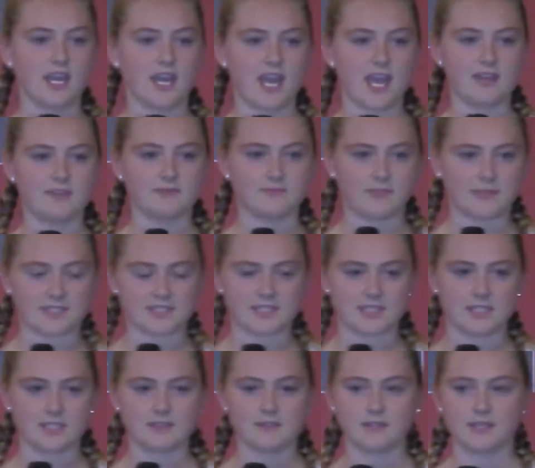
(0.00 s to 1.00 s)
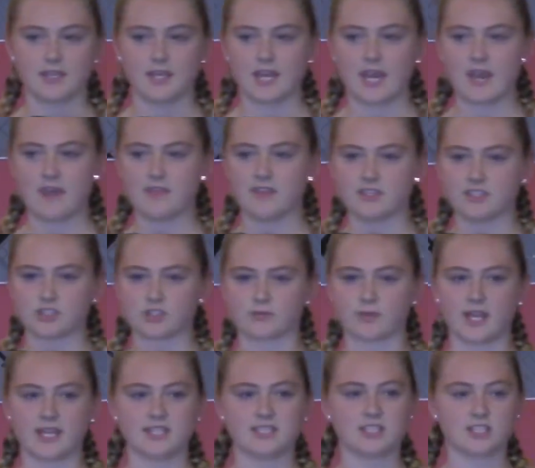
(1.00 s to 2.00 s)
and face it, and then
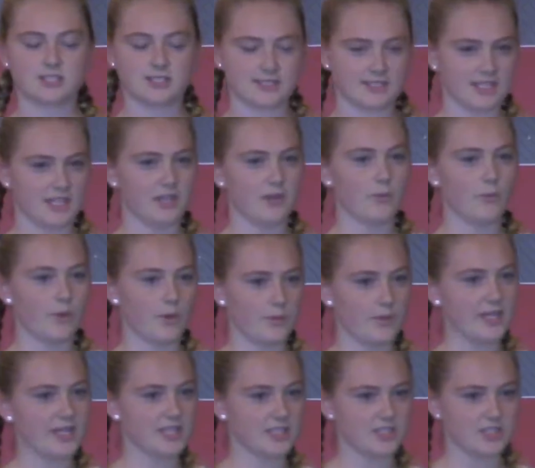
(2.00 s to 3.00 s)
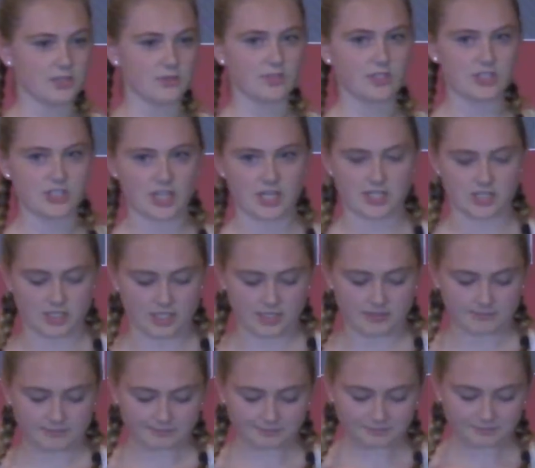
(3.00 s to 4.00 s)
try to see what we can do to change
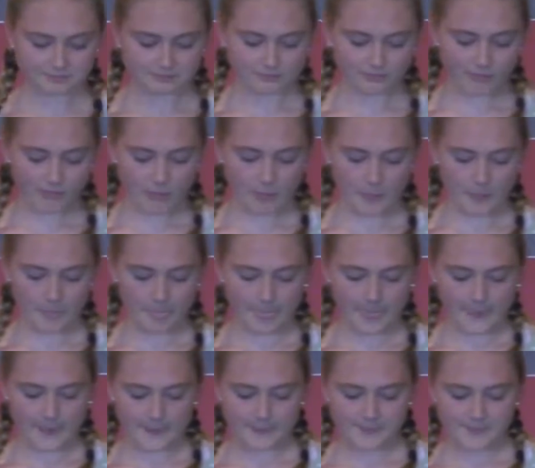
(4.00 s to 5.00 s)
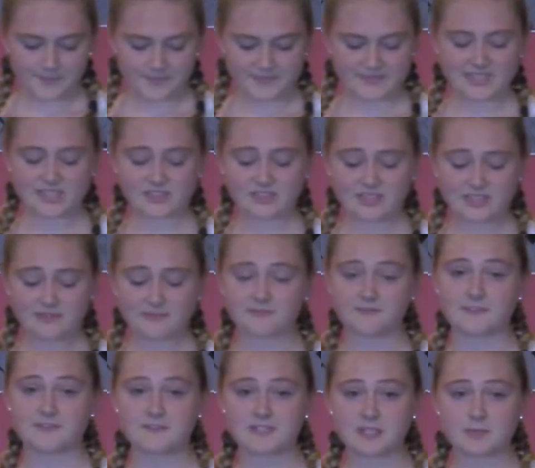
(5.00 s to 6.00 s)
it. Nearly
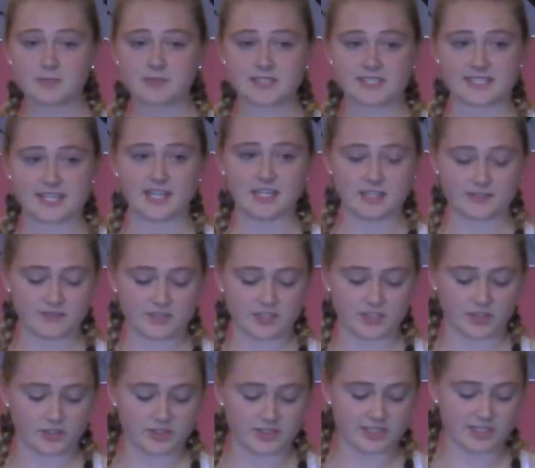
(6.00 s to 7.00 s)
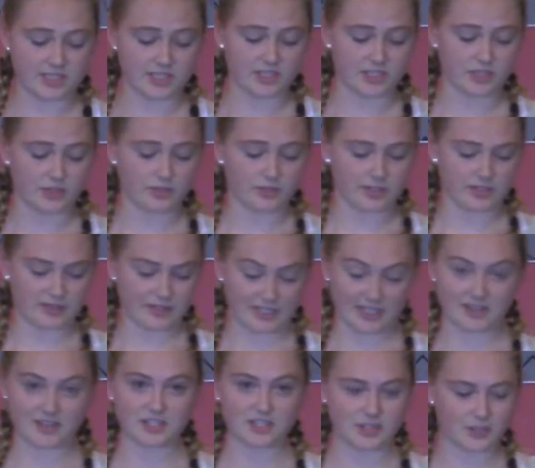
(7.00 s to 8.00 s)
50% of adults in
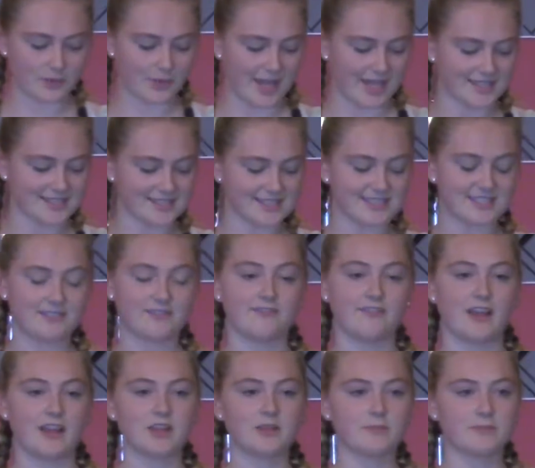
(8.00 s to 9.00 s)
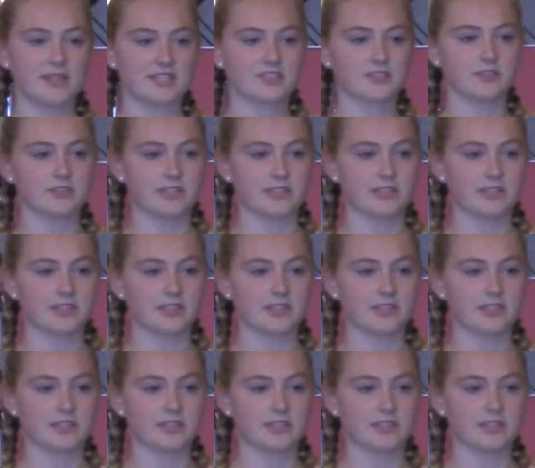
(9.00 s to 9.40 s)
the US develop mental